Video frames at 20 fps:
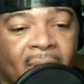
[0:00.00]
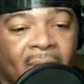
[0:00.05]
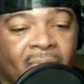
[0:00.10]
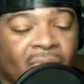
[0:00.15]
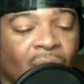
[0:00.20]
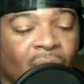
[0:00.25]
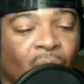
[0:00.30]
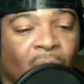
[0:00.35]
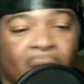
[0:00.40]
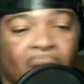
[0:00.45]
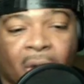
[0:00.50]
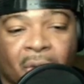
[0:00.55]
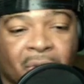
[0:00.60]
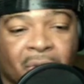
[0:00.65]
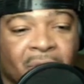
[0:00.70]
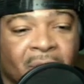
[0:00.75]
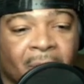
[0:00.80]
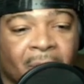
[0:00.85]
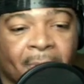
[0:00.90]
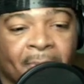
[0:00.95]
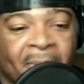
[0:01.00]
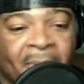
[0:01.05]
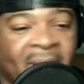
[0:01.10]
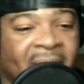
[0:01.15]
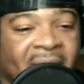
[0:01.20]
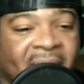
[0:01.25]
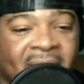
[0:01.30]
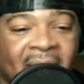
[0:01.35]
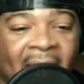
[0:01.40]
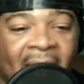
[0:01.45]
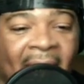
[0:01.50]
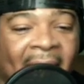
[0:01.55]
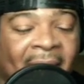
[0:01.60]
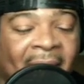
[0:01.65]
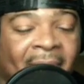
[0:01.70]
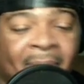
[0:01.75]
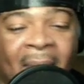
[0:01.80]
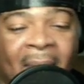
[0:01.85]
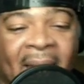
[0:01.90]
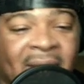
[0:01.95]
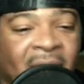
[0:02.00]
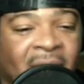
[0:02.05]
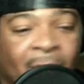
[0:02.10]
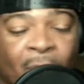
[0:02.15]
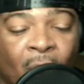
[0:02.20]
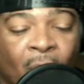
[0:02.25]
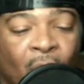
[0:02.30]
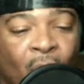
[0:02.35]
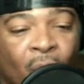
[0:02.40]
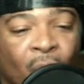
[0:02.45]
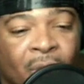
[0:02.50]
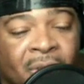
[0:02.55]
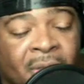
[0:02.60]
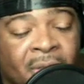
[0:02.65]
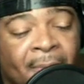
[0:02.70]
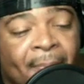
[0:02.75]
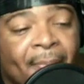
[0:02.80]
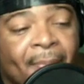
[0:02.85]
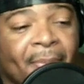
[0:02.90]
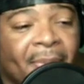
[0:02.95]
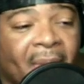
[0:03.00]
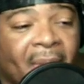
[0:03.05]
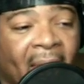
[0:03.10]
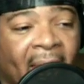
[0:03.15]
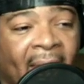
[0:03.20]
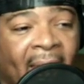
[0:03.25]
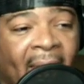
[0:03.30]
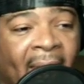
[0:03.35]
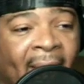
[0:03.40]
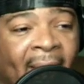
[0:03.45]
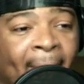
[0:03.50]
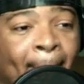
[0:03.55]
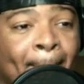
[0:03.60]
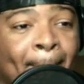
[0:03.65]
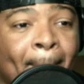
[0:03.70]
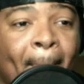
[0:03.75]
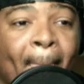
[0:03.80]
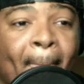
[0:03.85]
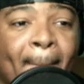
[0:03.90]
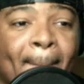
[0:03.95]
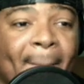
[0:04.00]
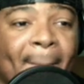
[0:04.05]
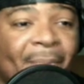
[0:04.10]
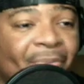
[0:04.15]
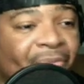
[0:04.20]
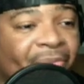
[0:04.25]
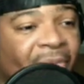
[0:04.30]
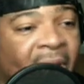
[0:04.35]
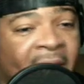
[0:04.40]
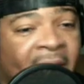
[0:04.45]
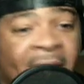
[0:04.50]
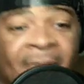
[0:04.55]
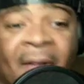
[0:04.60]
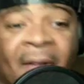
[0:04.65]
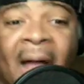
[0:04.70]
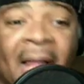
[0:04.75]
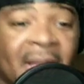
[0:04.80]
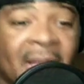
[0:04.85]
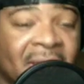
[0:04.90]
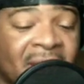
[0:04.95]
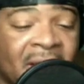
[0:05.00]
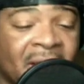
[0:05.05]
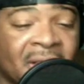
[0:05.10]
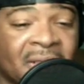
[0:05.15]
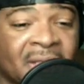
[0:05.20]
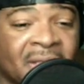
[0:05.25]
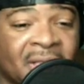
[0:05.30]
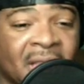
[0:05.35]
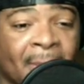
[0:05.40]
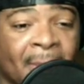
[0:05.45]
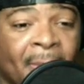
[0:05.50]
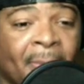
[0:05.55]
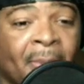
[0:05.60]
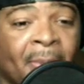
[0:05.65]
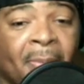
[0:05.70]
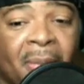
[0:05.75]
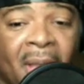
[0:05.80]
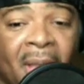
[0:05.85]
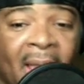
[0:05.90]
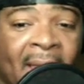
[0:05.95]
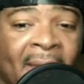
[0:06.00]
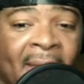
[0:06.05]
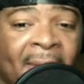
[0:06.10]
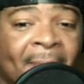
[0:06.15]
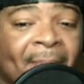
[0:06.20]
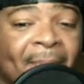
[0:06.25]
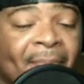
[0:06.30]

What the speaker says: one of those beachside basketball courts, and he volunteers to step up and play.